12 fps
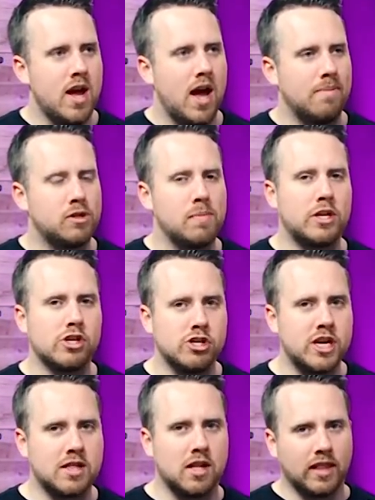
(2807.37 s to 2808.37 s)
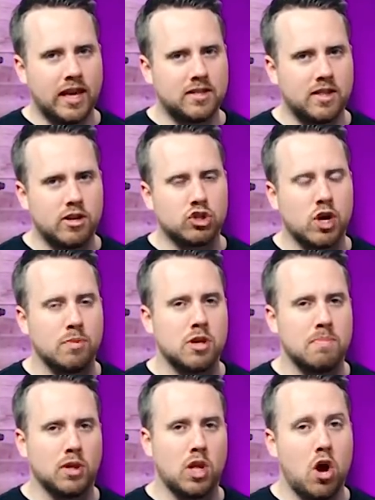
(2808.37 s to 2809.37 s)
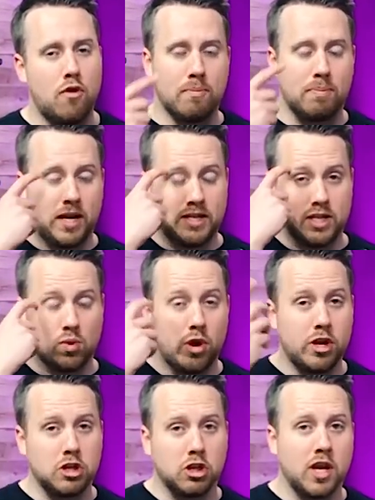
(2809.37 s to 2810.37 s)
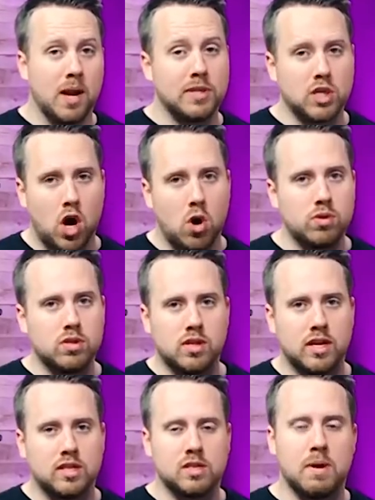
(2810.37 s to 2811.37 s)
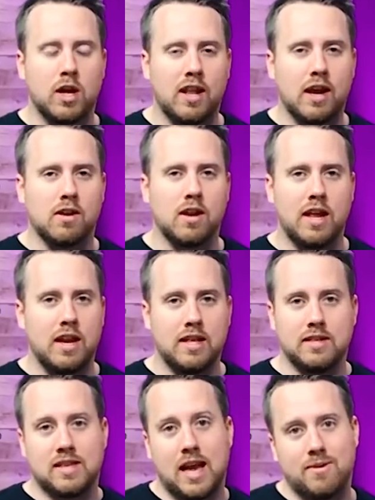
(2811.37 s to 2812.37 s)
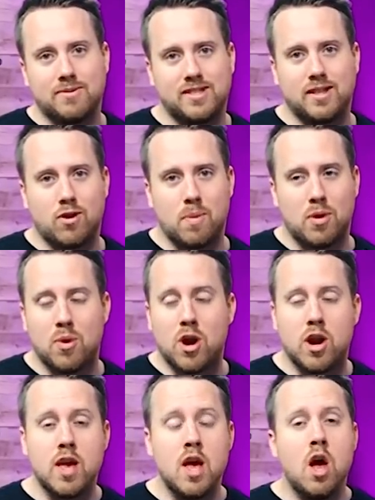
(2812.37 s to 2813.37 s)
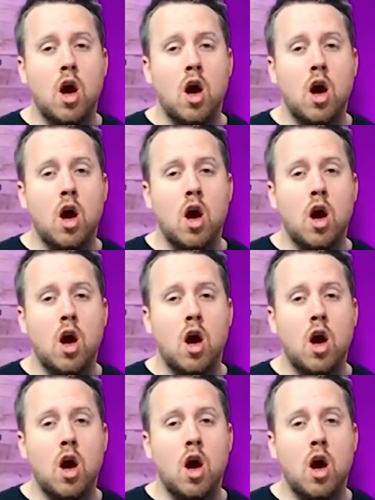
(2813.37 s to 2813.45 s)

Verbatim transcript: Um, so make sure you check the links in the description below for places, or you can just look it up. It's hoaxed. It's spelled like it sounds, the normal word.